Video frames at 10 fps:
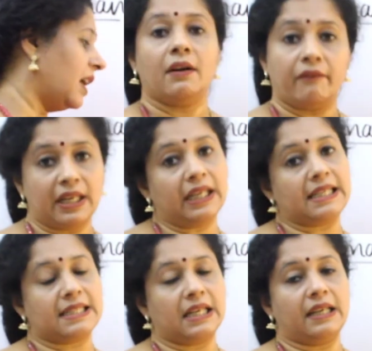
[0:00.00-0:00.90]
Very
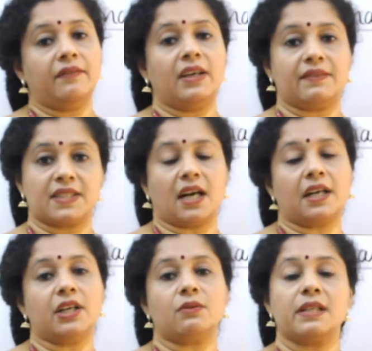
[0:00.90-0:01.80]
recently, we have
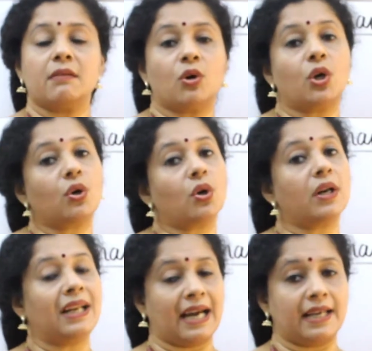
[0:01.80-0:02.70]
started using
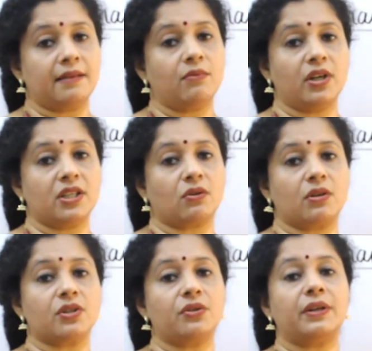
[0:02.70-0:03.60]
monoclonal antibodies
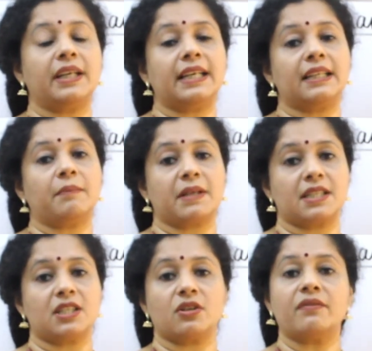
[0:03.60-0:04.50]
also to detect the
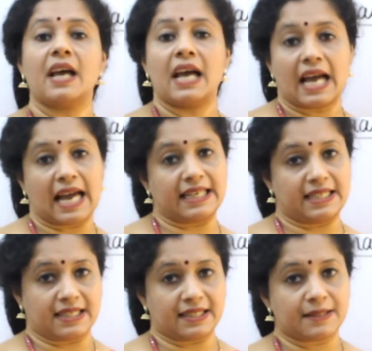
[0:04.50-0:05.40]
presence of
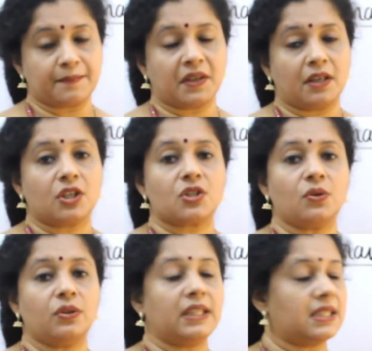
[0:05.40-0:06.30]
antigens.
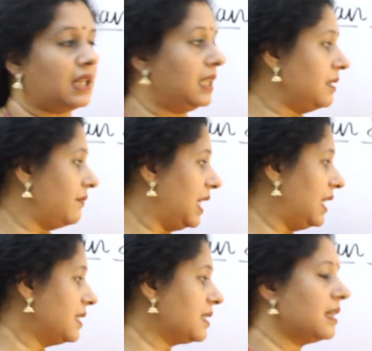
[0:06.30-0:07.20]
So these are the
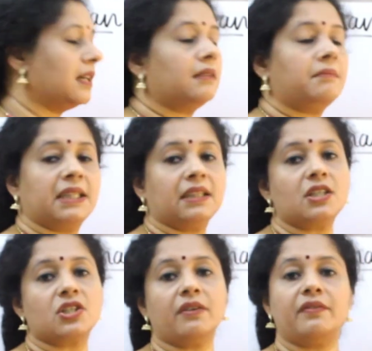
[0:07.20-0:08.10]
various
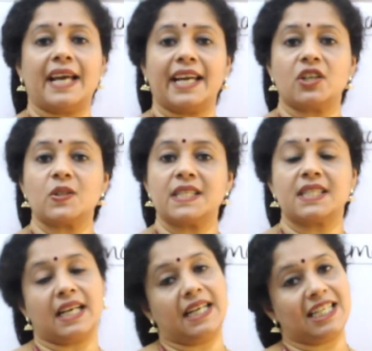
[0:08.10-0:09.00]
methods of diagnosis
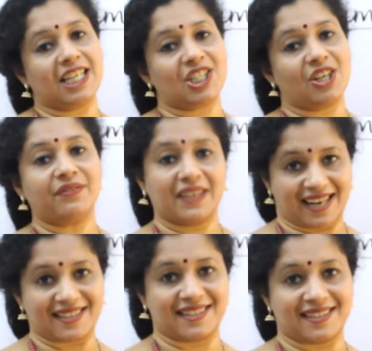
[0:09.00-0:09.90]
and detection of
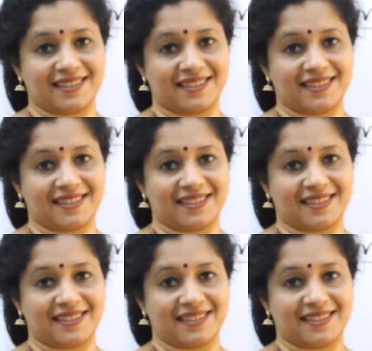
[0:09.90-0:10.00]
cancer.